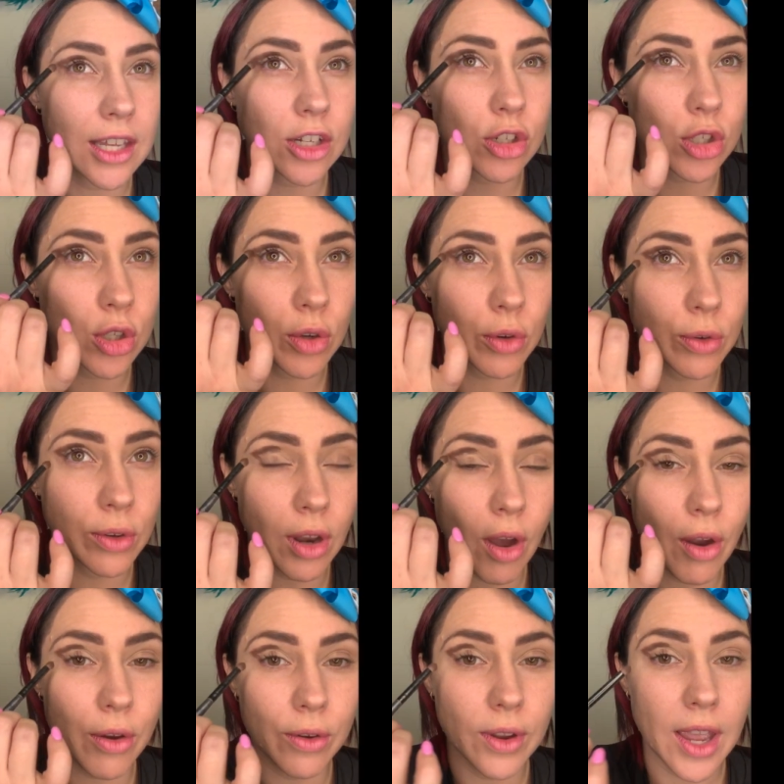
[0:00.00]
it too
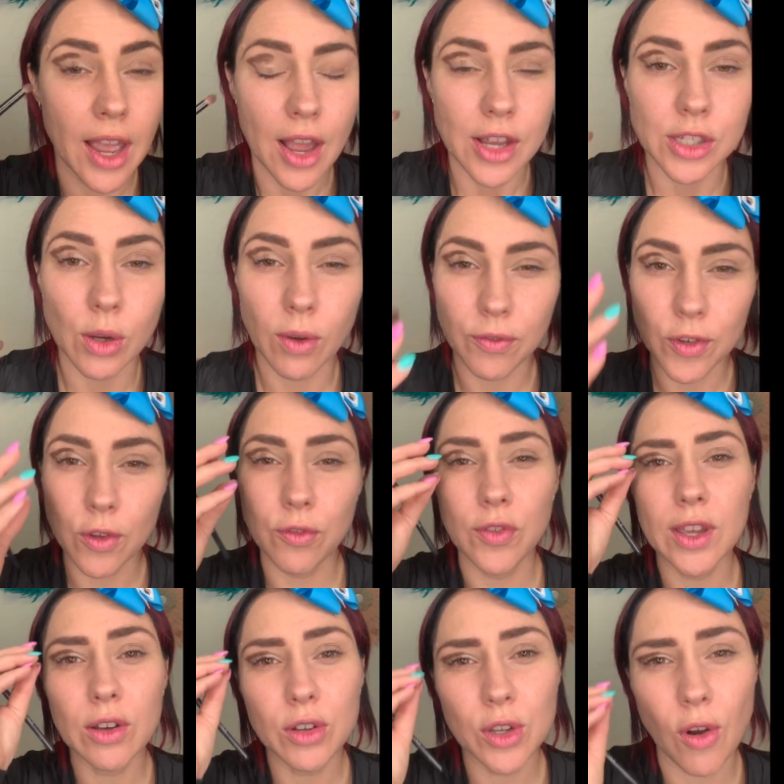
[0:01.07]
low. So if you
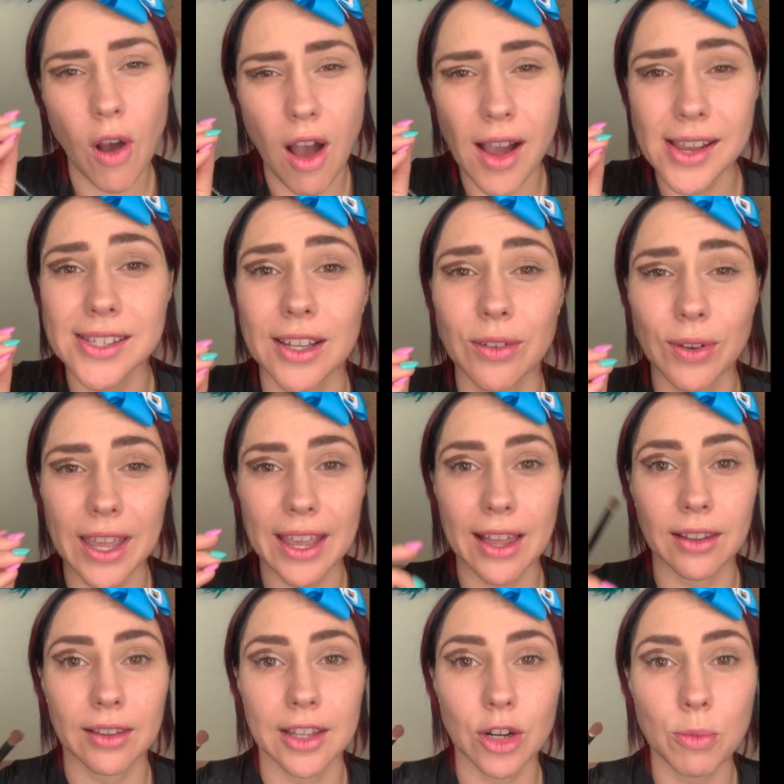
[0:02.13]
feel your eyes are looking
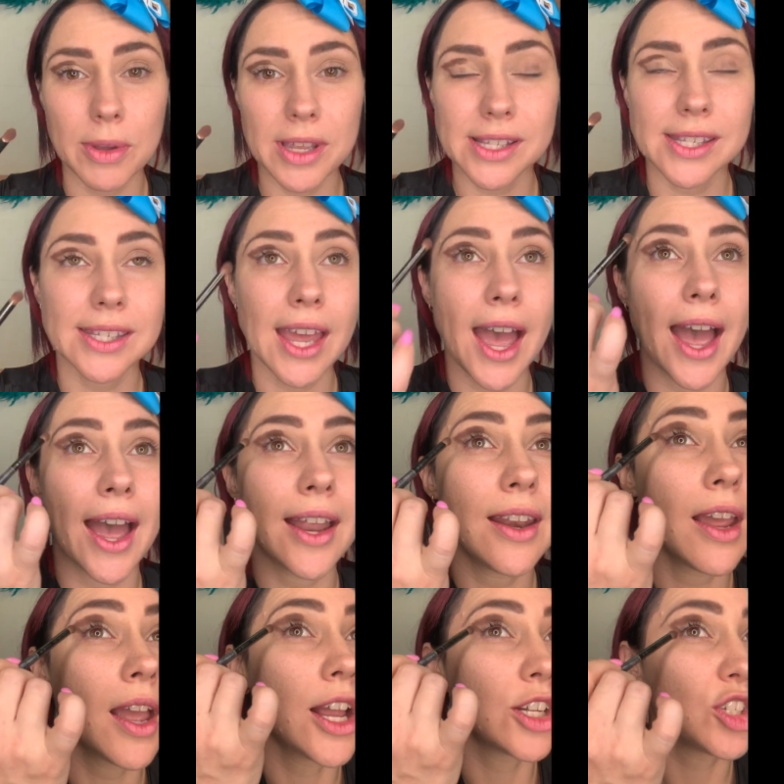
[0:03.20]
a little bit sad,
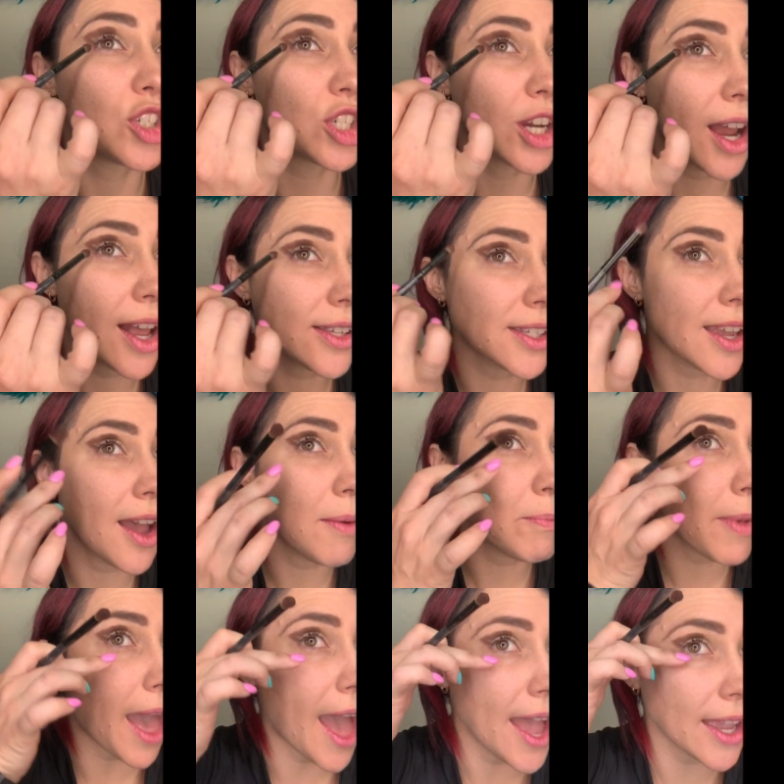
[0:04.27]
just
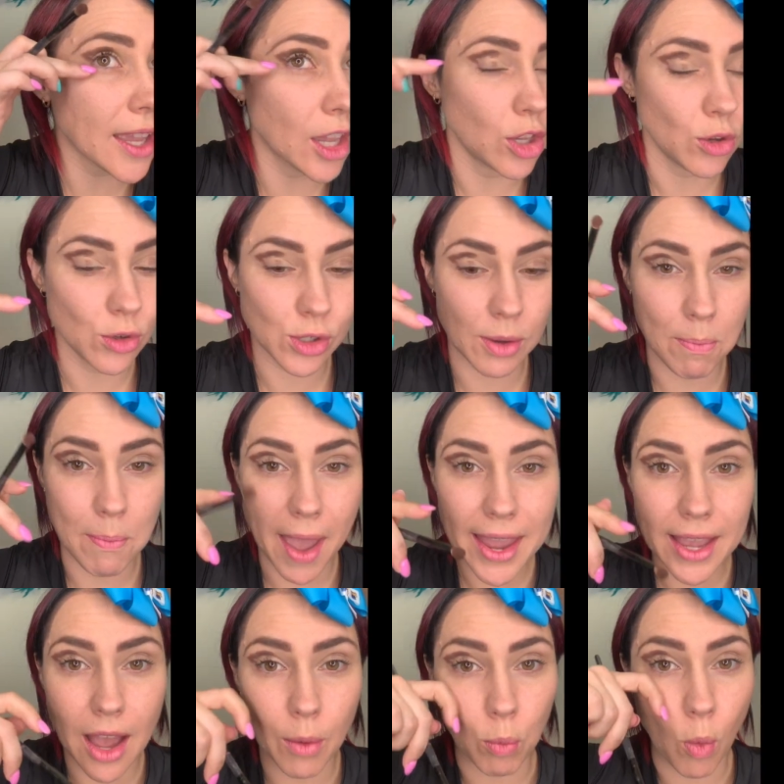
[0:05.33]
come back, use a
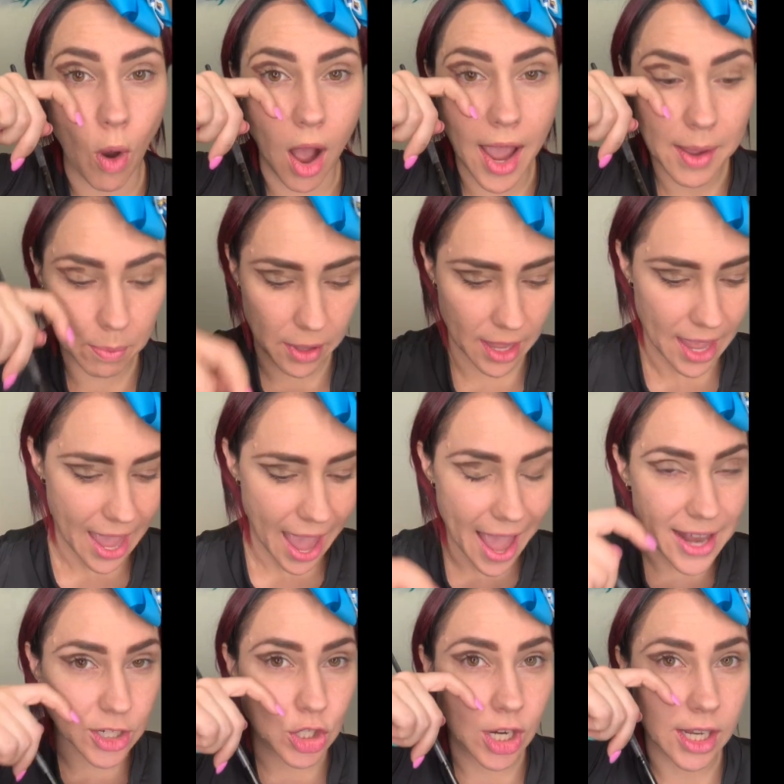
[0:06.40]
makeup wipe,
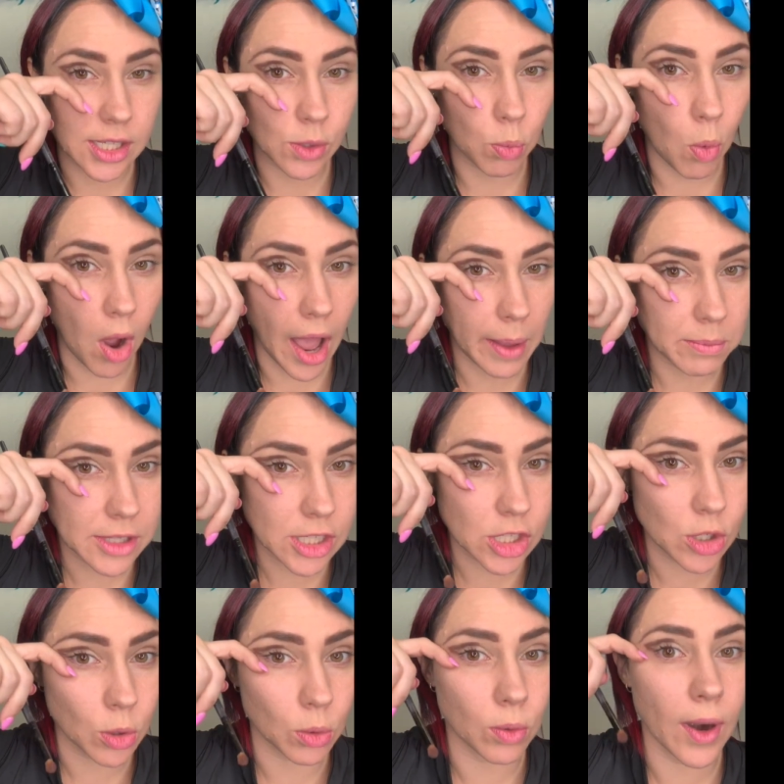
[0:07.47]
and just wipe
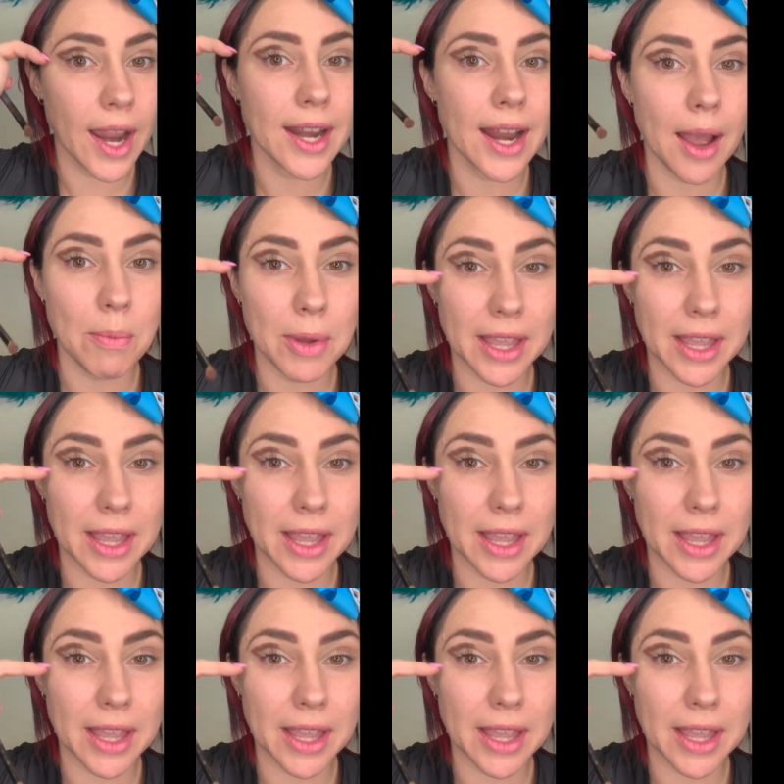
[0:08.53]
straight up